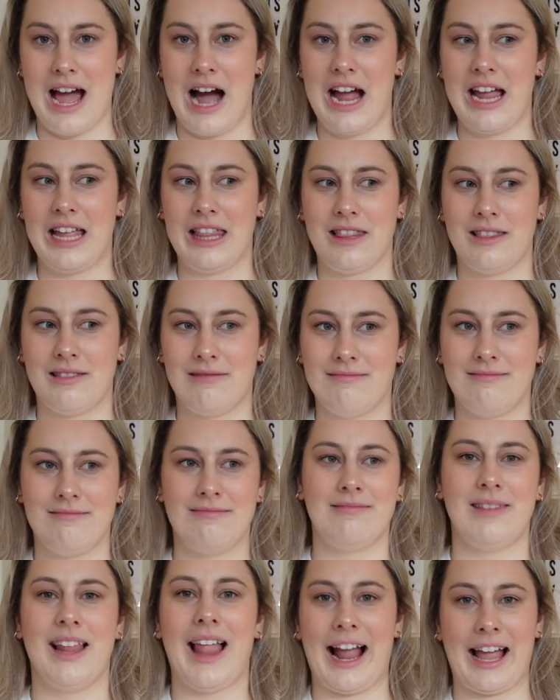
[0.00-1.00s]
I
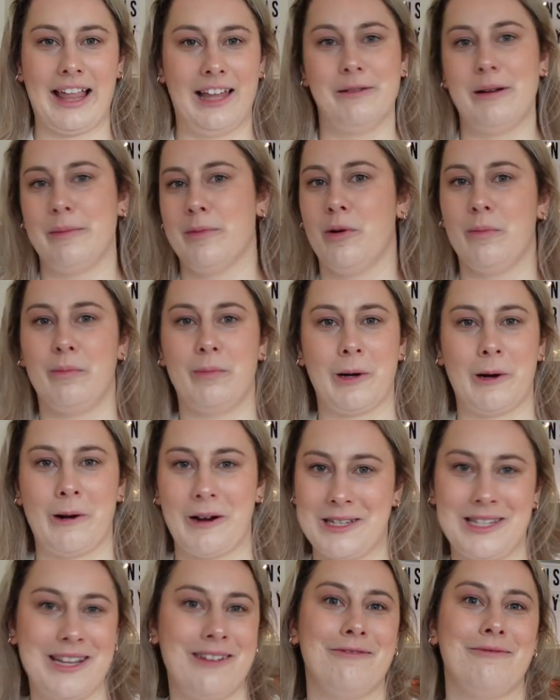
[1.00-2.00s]
like a little bit more
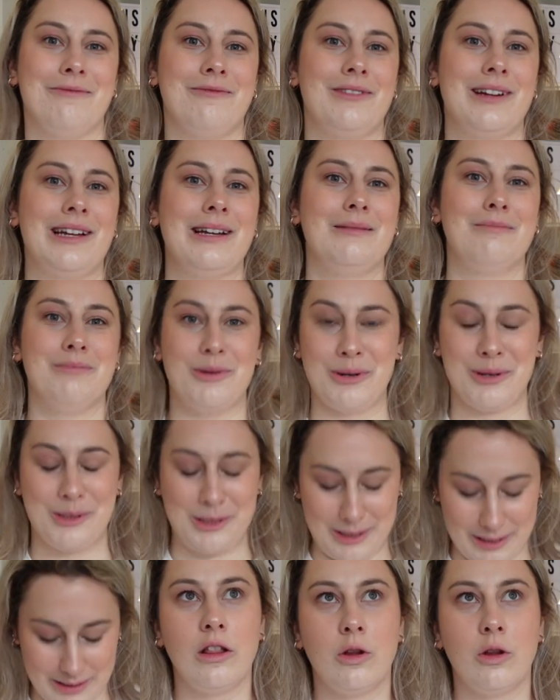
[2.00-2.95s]
progressive books.